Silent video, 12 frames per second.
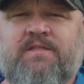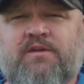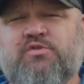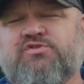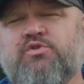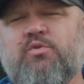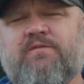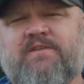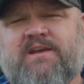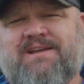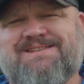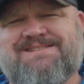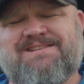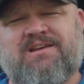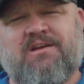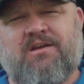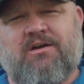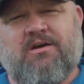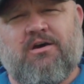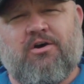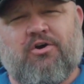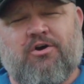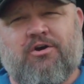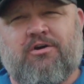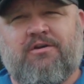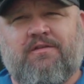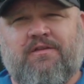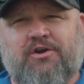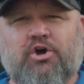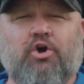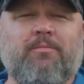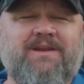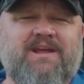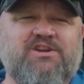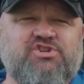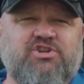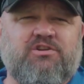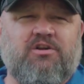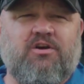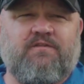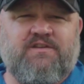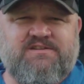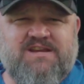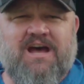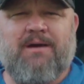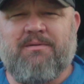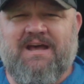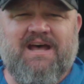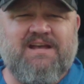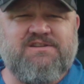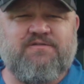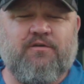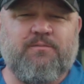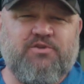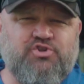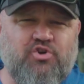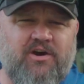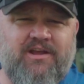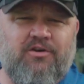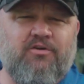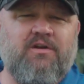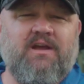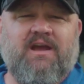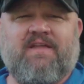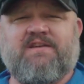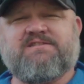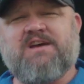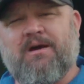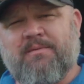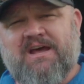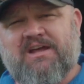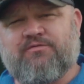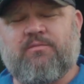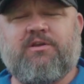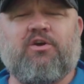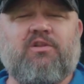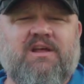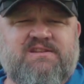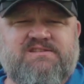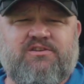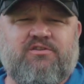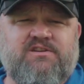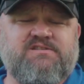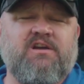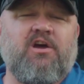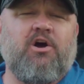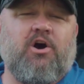Those two events are the culmination of the top guys from the trail and the top guys from the online series